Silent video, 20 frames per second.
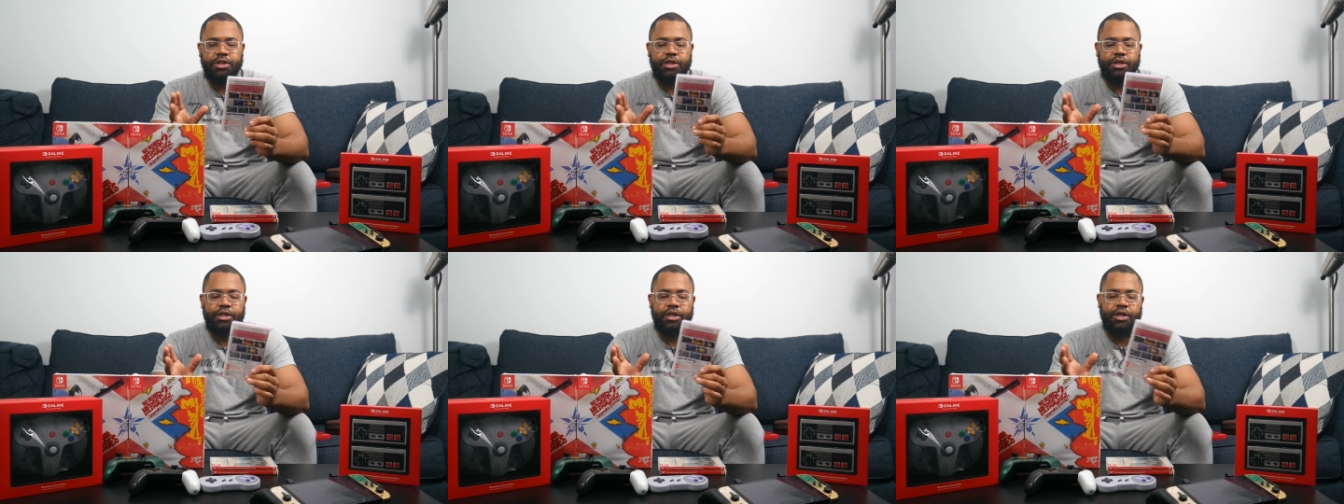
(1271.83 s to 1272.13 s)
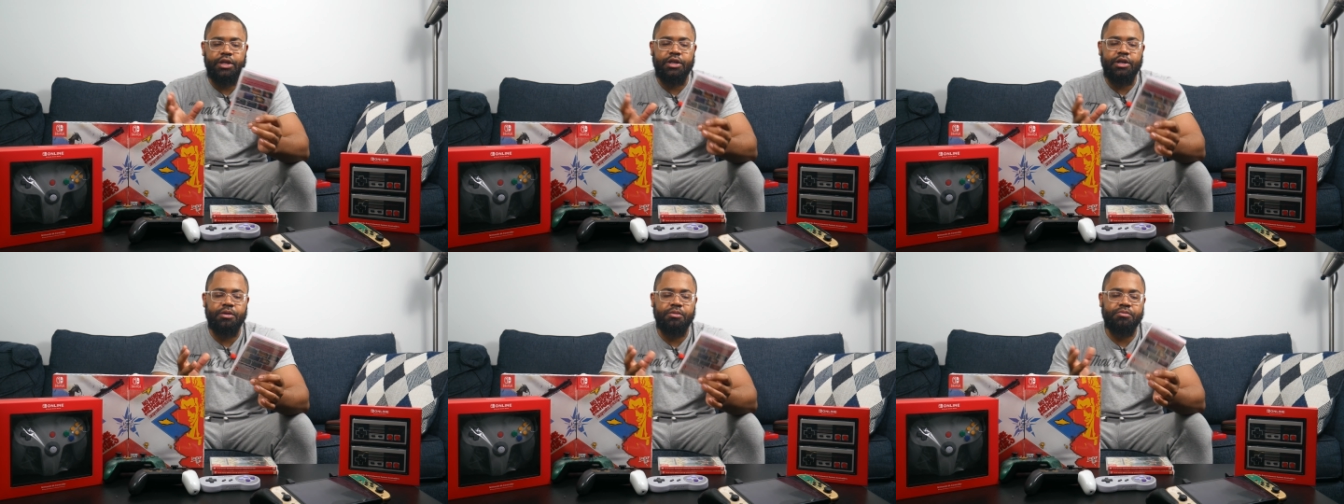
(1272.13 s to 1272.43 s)
but
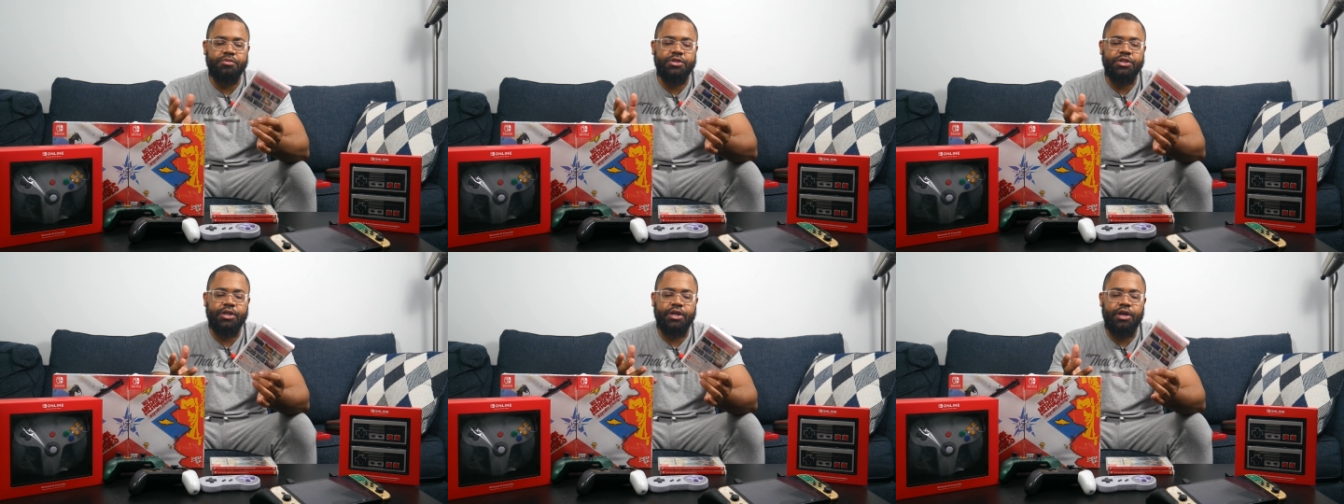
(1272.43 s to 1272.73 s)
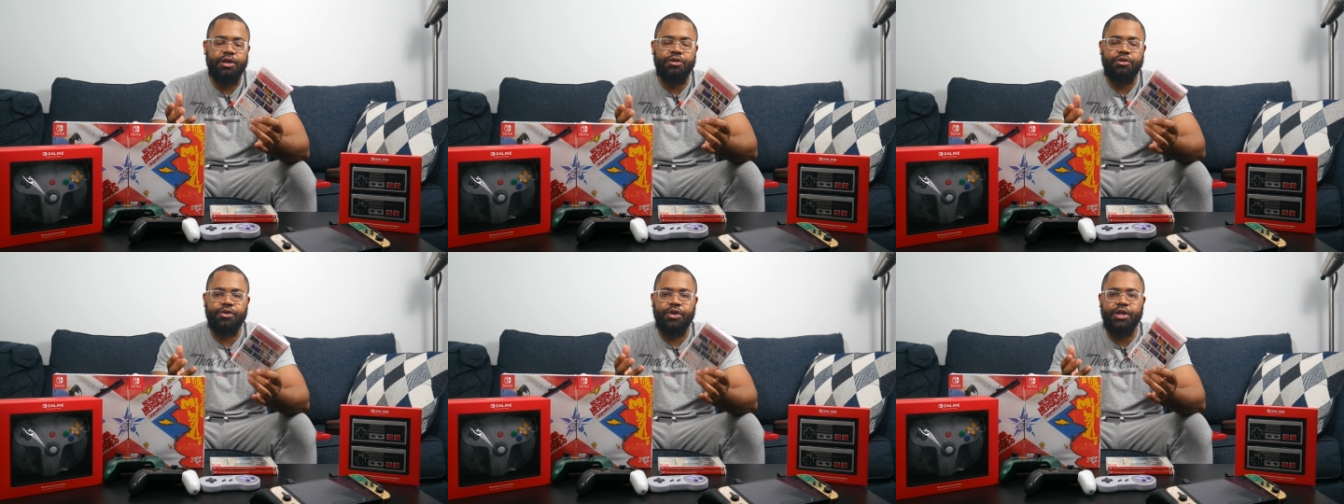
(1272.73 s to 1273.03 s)
then they come
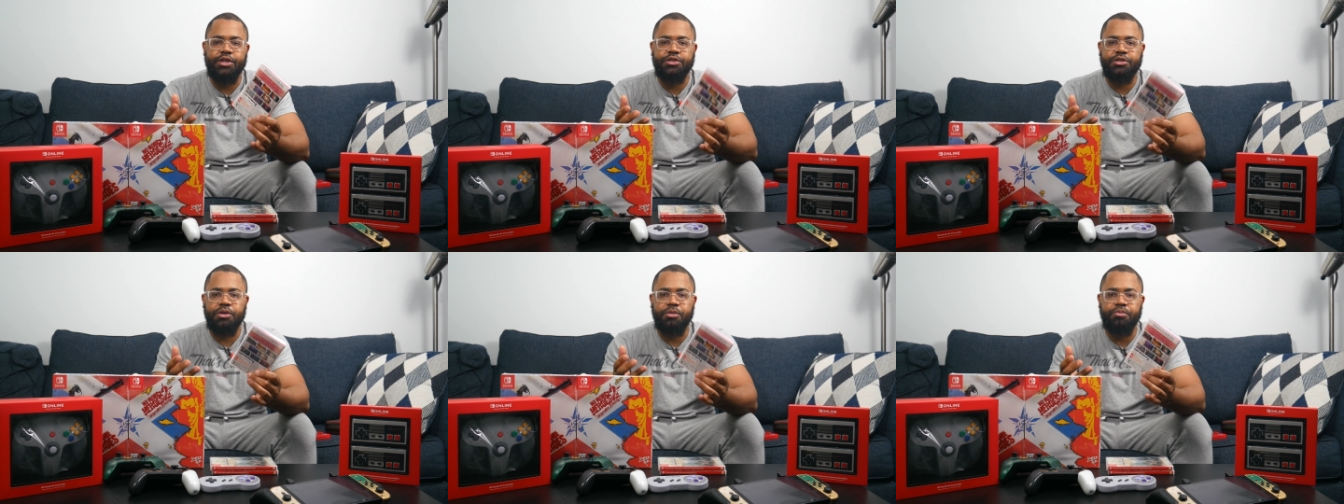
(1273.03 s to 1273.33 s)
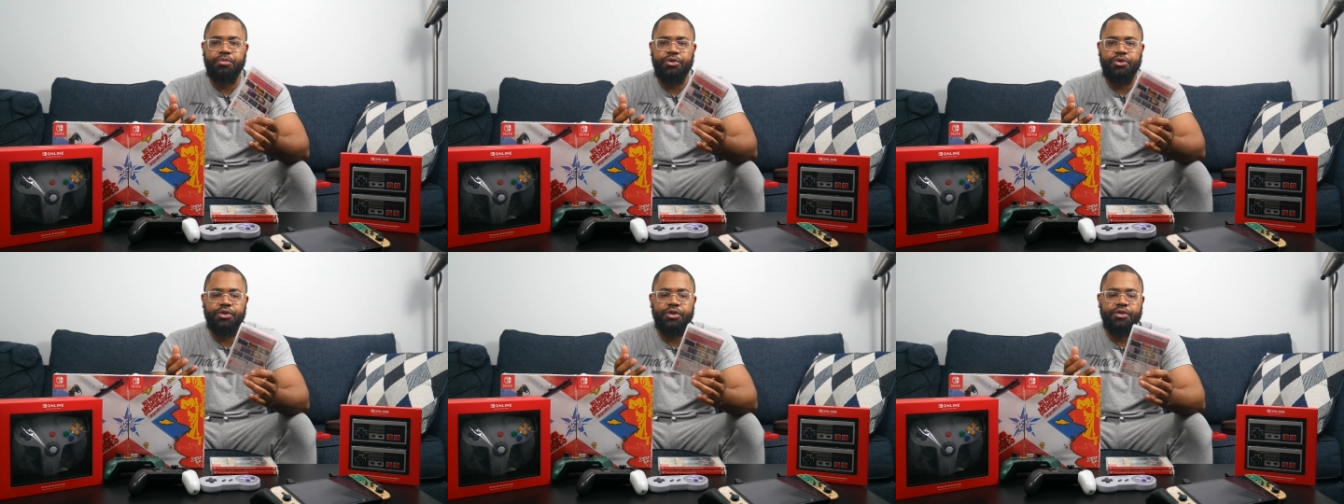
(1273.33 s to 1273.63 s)
together at
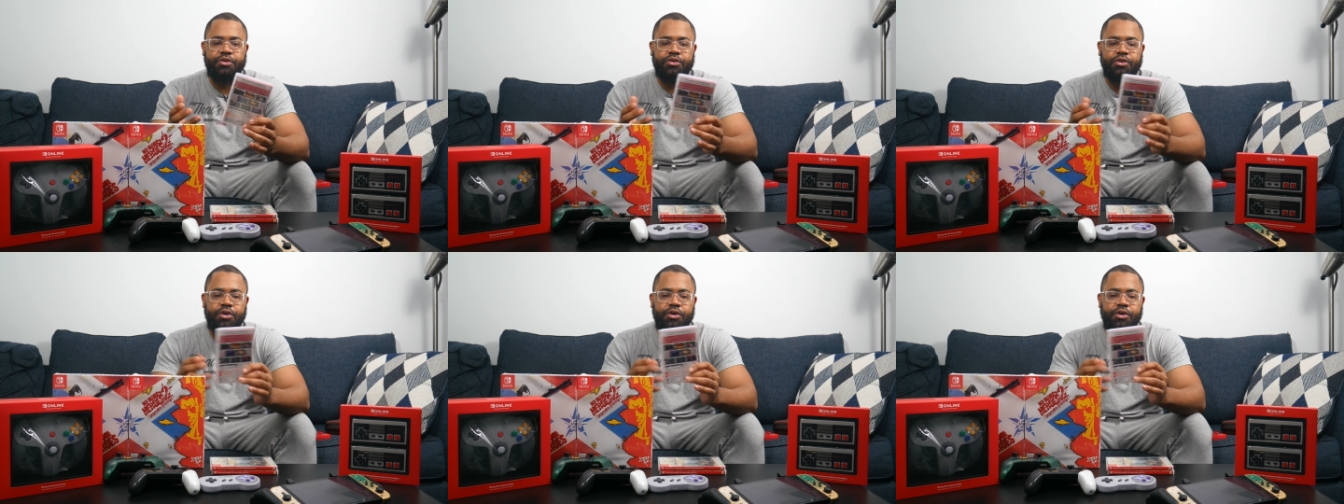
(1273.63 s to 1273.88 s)
some point.